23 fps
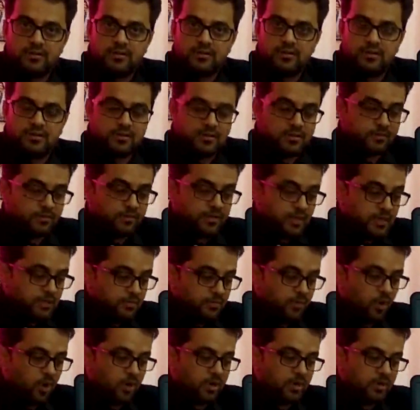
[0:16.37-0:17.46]
It is a very
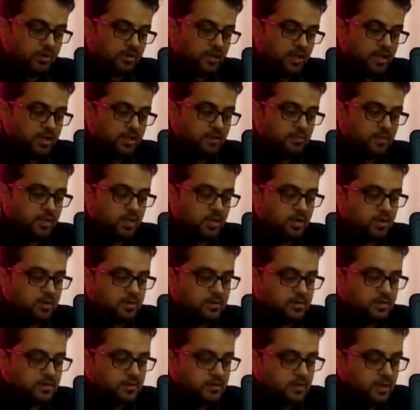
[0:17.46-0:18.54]
important thing because
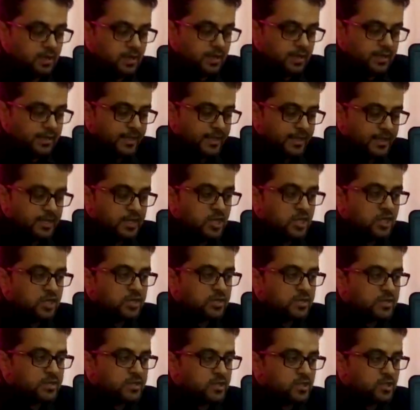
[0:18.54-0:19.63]

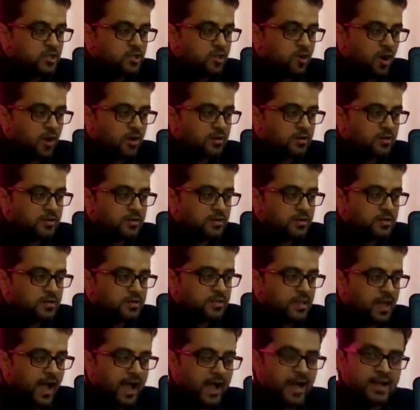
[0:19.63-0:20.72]
technicians, doctors
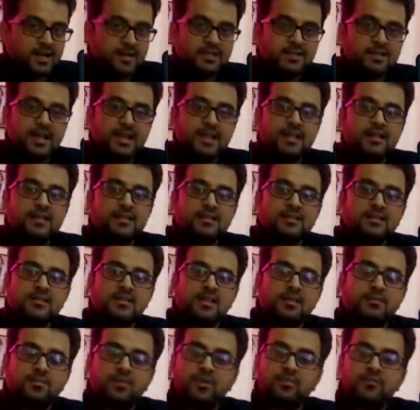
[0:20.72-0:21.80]
and scientists
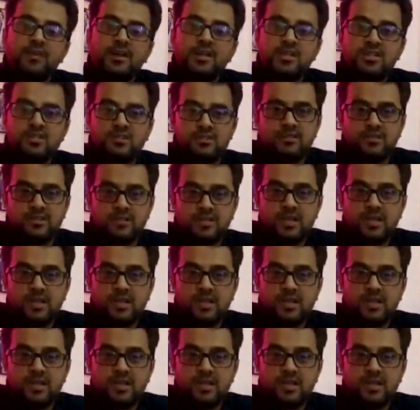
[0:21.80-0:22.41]
and professionals,